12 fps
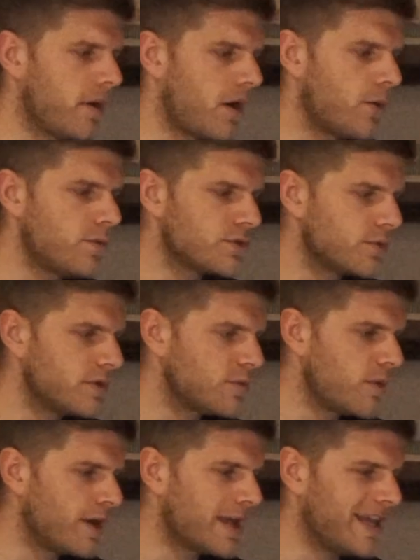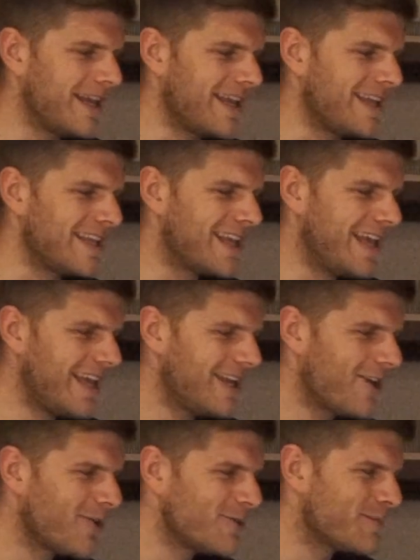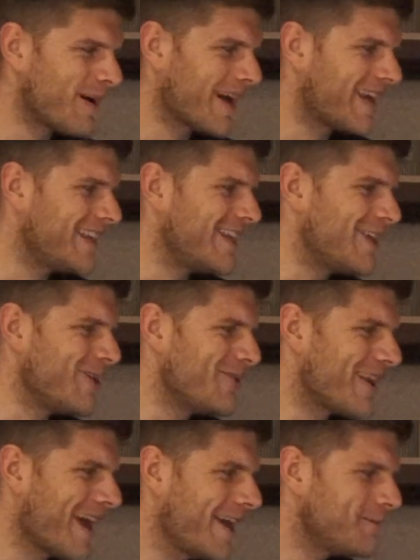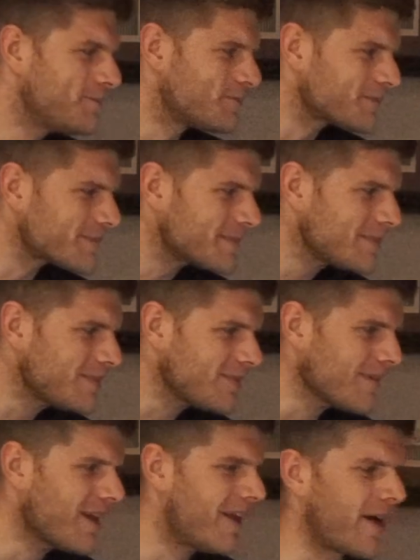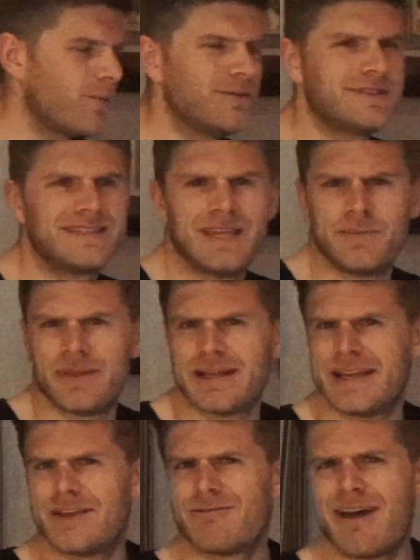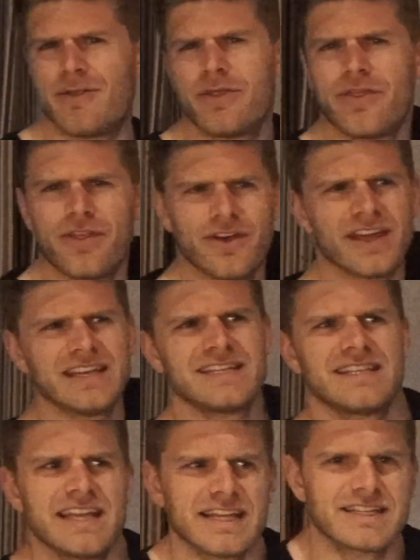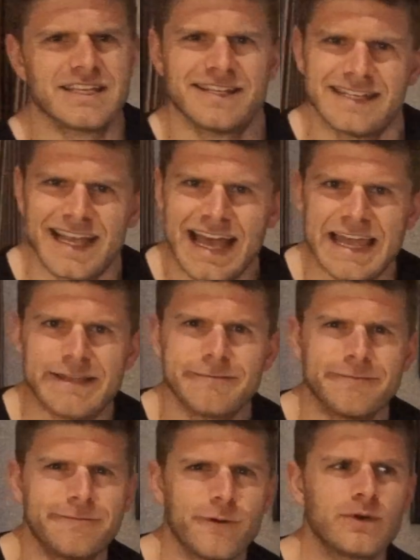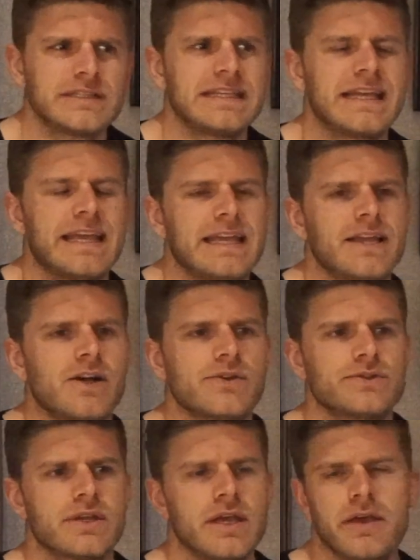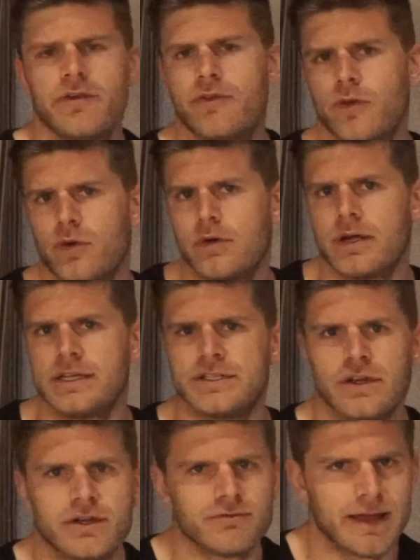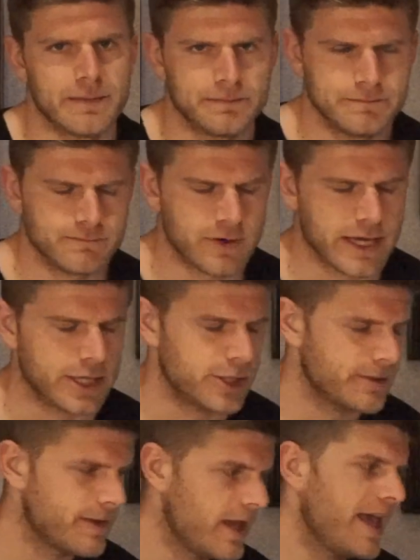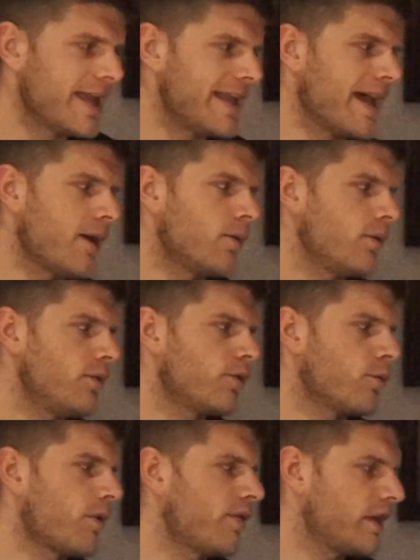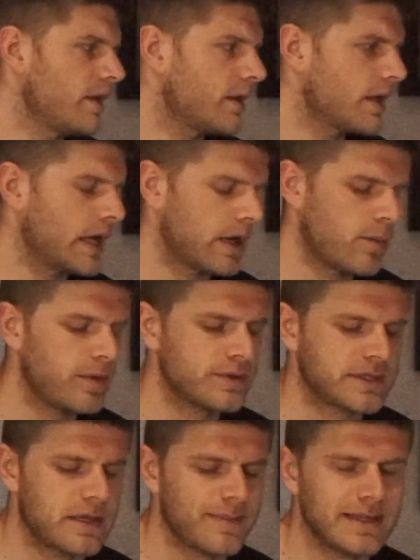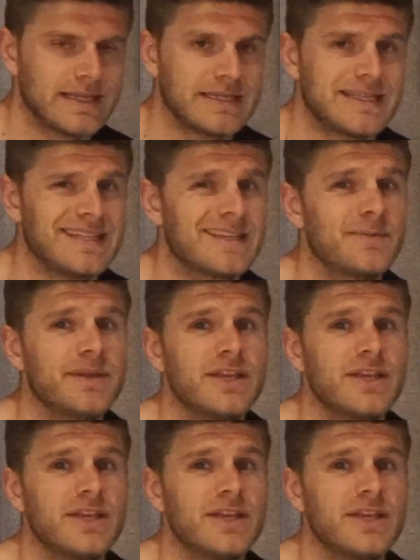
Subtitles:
I was always working in kilos back in the UK, and that was typically around 36, 38, 40 kilos for a desired rep range. Now, the one thing I will say about this is it can